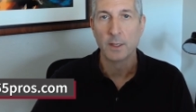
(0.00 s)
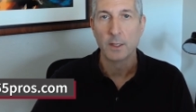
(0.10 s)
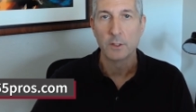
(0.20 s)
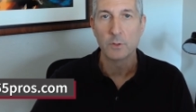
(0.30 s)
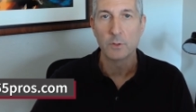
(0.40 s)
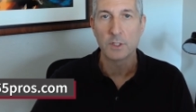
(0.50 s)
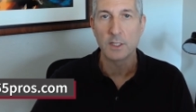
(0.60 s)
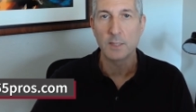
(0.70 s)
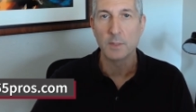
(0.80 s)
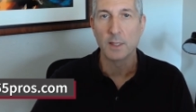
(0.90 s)
use the
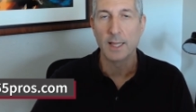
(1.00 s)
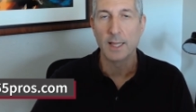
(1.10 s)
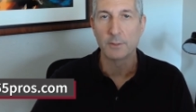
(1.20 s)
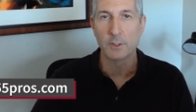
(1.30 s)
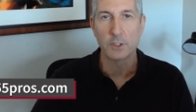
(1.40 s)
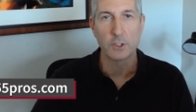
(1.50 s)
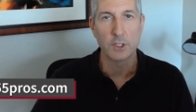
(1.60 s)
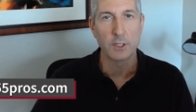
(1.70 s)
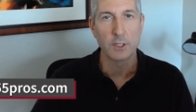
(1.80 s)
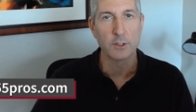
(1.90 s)
email address you
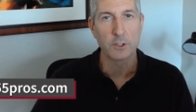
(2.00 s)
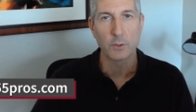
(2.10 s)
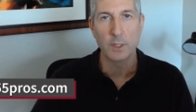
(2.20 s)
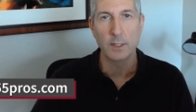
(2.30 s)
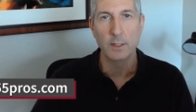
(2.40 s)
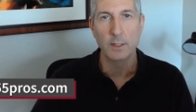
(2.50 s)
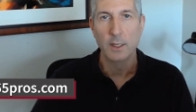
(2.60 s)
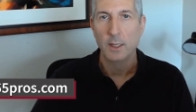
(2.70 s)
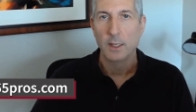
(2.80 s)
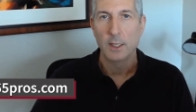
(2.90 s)
see on the screen
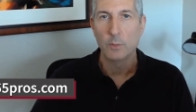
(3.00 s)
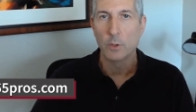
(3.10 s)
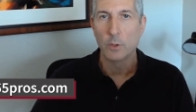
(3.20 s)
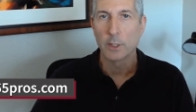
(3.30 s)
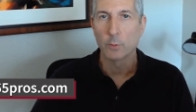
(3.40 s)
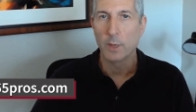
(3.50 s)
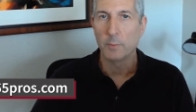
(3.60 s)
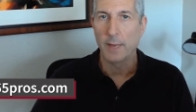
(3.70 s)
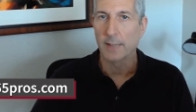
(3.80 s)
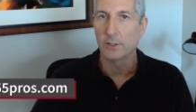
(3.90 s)
and we'll get right
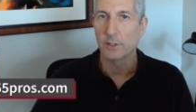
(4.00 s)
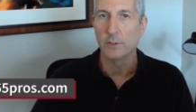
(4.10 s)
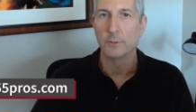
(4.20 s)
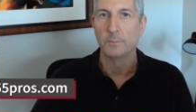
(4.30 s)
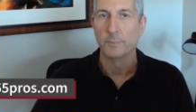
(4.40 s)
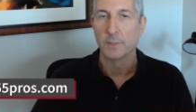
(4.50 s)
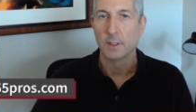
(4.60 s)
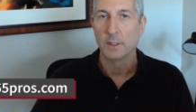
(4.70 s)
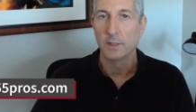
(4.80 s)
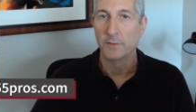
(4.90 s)
back to you.
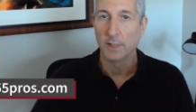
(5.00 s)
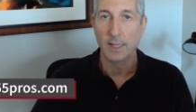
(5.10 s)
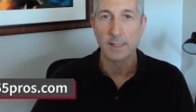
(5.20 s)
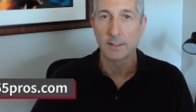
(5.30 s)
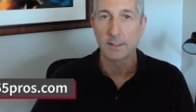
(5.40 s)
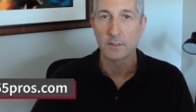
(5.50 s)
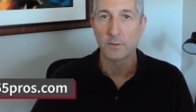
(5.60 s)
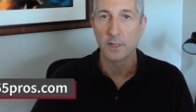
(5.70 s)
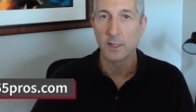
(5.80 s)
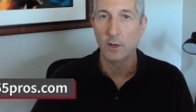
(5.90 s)
If you like this
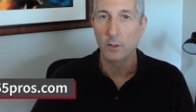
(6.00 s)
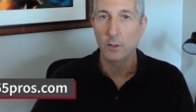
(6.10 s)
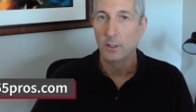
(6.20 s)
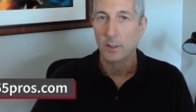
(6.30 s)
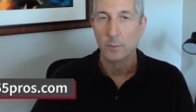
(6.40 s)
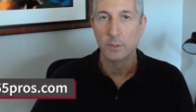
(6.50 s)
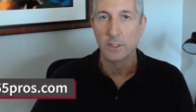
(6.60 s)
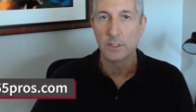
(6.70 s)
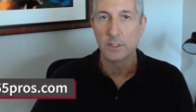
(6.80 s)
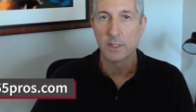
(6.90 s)
video,
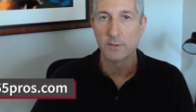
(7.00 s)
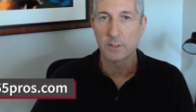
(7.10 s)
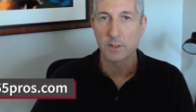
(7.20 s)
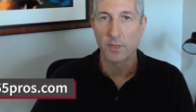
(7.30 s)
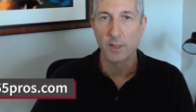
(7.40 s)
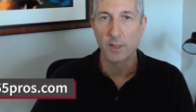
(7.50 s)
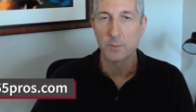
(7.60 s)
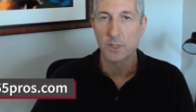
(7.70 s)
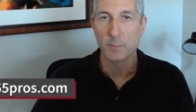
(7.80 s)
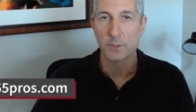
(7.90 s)
please give us a thumbs
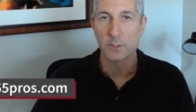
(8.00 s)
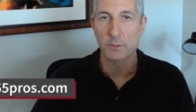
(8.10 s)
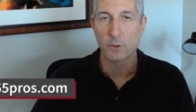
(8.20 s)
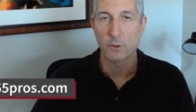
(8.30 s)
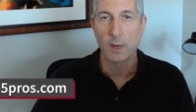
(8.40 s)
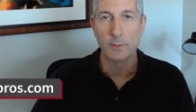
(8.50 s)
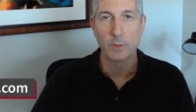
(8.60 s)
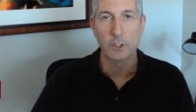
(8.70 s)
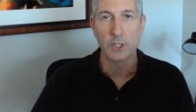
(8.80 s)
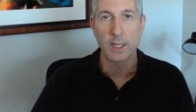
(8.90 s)
up and subscribe to our
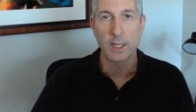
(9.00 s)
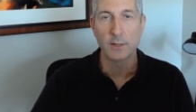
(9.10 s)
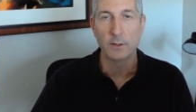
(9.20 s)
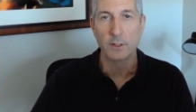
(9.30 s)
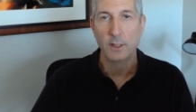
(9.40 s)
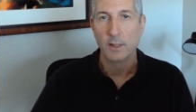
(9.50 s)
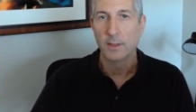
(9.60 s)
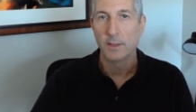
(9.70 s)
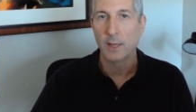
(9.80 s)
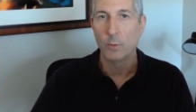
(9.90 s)
channel.
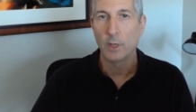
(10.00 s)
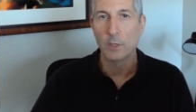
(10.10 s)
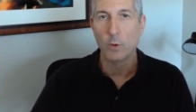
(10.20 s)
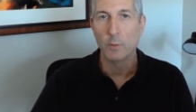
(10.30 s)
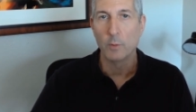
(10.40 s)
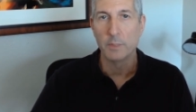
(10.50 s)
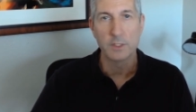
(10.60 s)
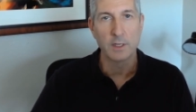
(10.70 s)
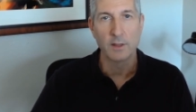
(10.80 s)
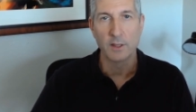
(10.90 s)
That way you won't miss
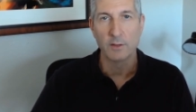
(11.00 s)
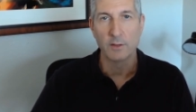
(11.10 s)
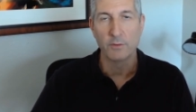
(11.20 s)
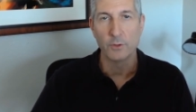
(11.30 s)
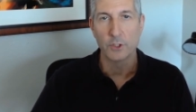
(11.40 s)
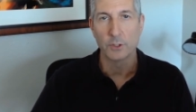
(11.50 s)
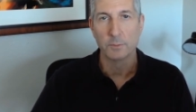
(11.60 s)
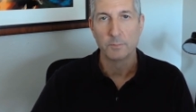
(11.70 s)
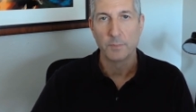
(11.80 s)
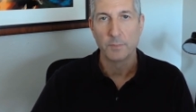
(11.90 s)
anything in the future.
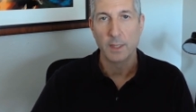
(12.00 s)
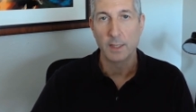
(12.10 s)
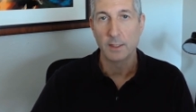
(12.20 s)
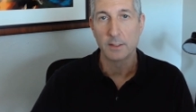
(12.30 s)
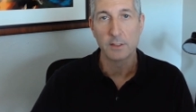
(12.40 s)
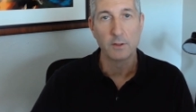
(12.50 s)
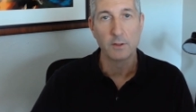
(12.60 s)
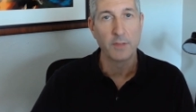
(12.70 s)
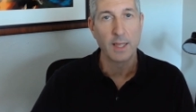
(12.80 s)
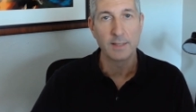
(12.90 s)
And until
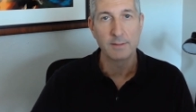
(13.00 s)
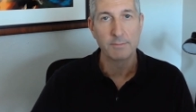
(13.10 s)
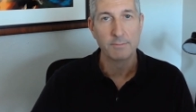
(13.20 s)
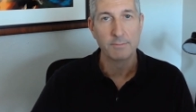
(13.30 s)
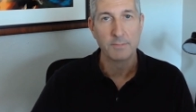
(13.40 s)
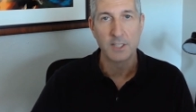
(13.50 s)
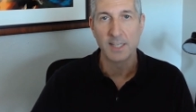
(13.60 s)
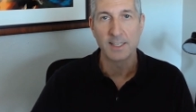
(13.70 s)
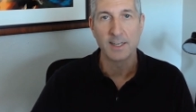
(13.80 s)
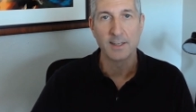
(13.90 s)
then, take
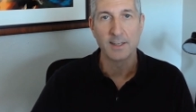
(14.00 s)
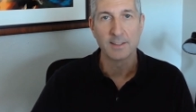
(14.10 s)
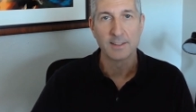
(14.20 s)
care.